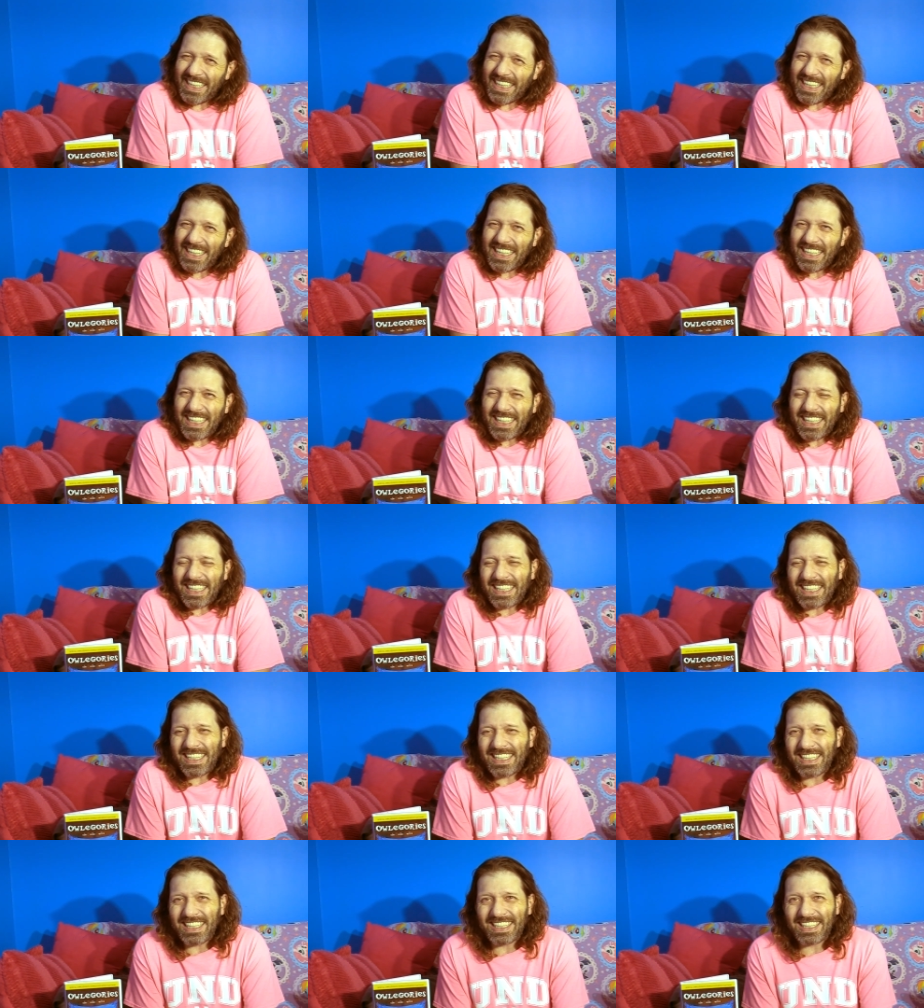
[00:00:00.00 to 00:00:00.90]

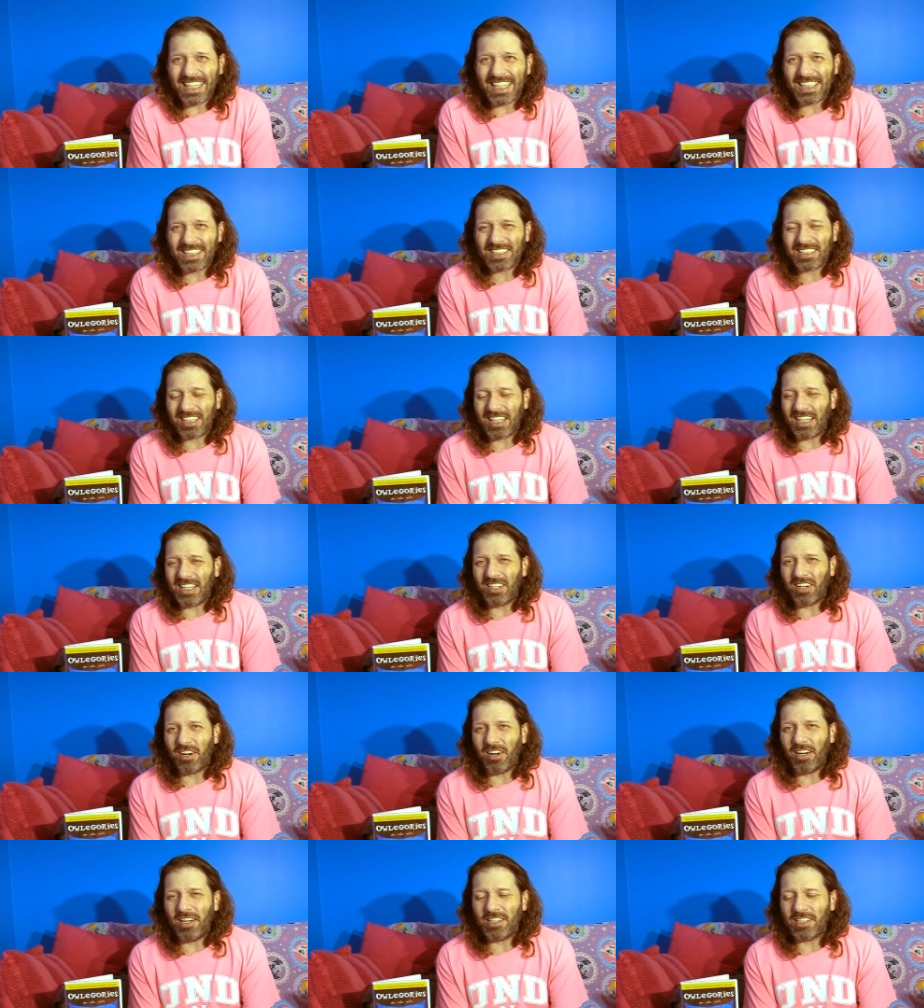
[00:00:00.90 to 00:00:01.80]
uh, that's kind
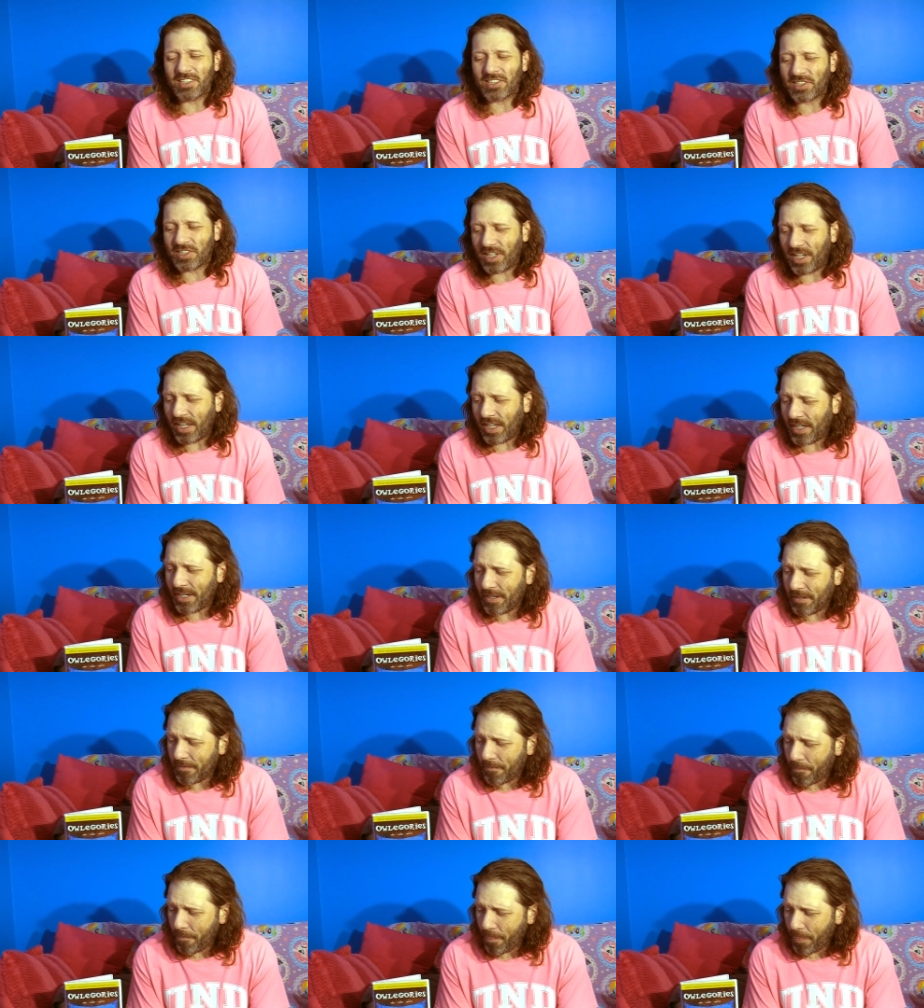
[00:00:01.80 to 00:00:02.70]
of hard to
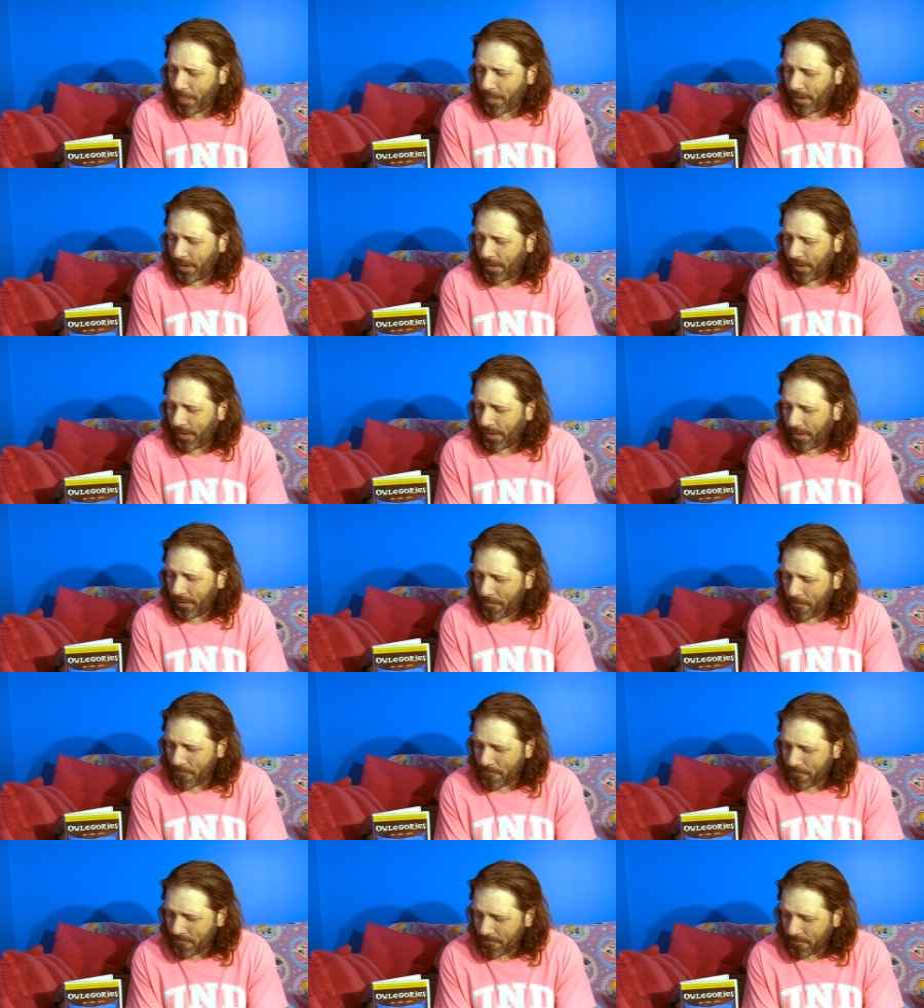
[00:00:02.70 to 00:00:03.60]
say.
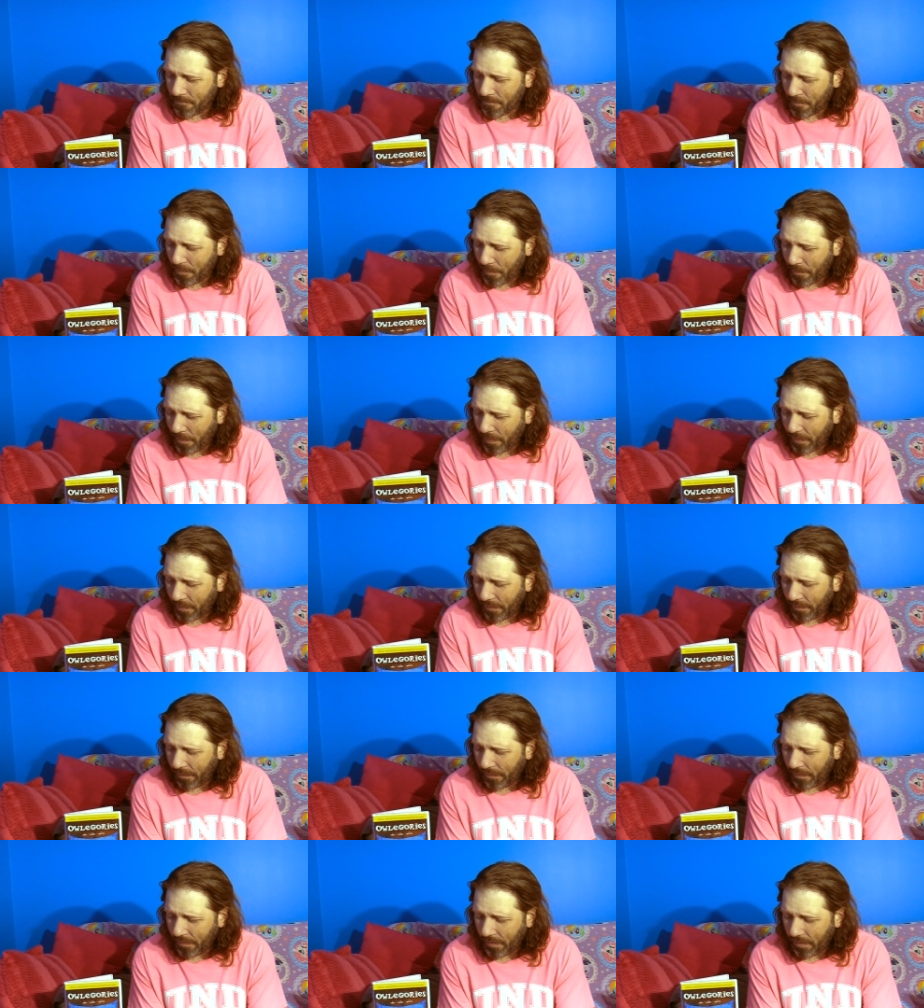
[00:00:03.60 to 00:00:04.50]
Um
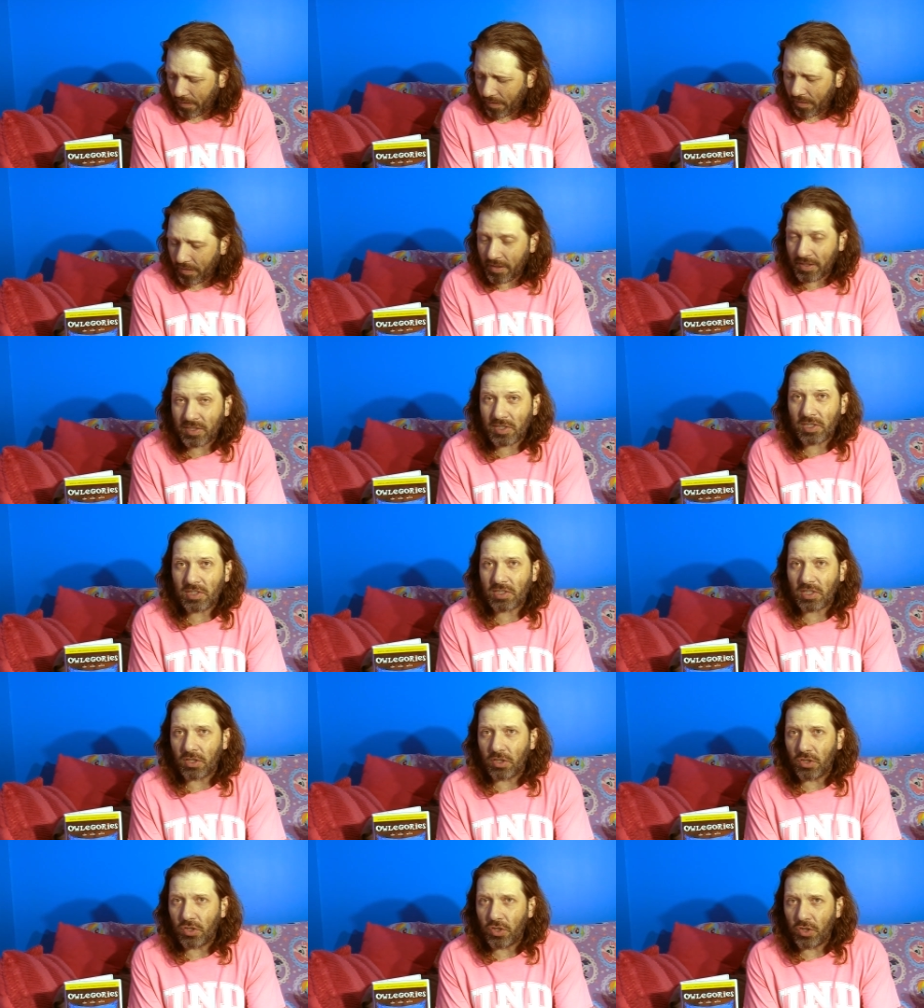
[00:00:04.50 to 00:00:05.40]
this is
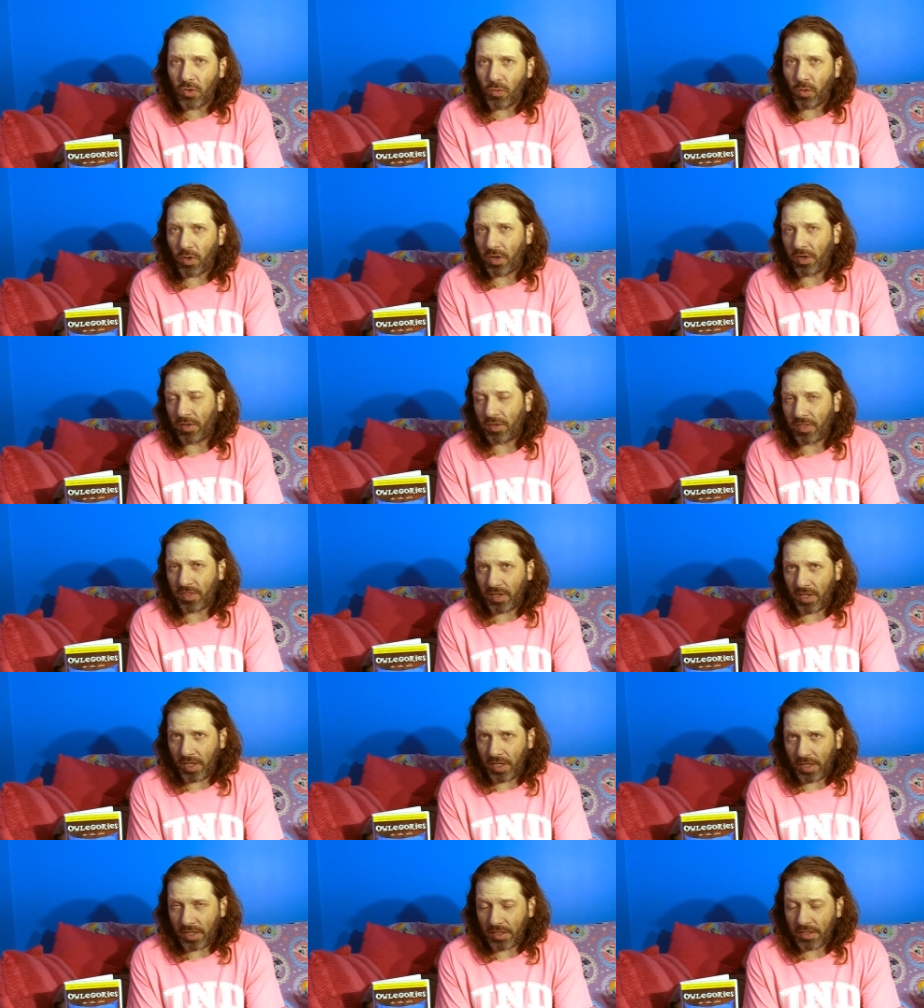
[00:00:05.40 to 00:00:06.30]
a newer
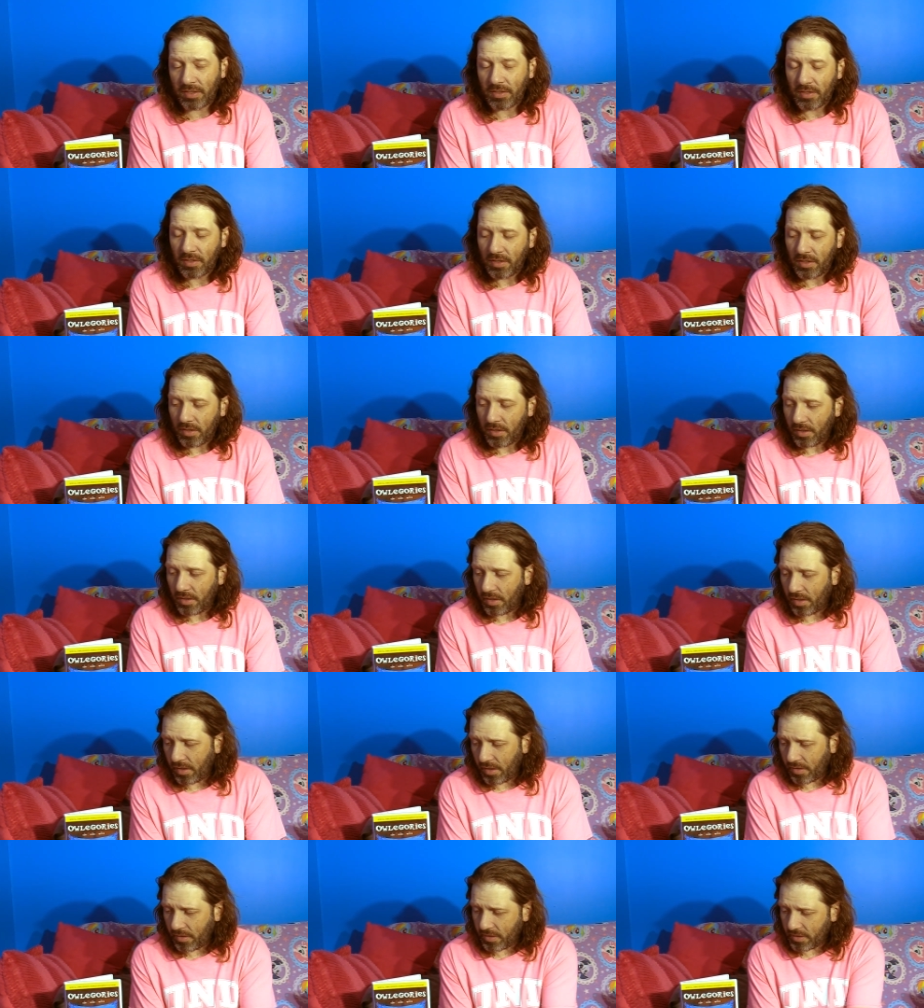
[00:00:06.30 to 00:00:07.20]
thing.
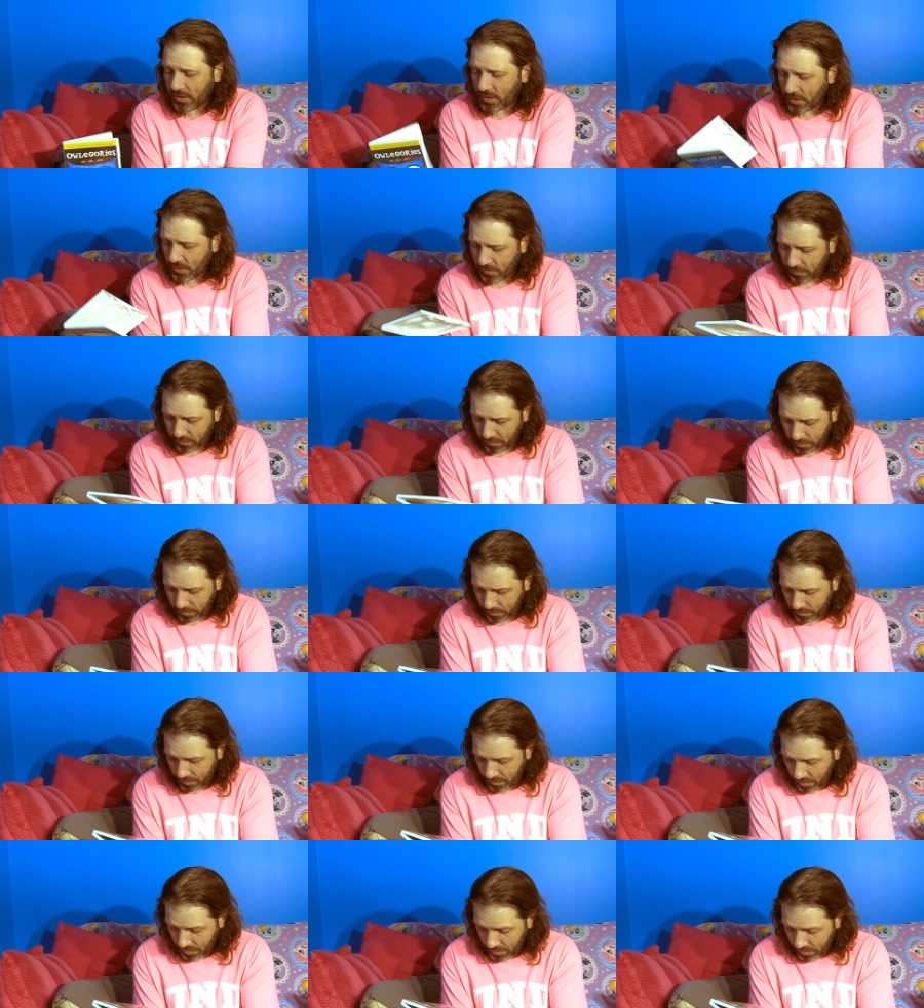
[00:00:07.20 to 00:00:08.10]
Uh, this is from,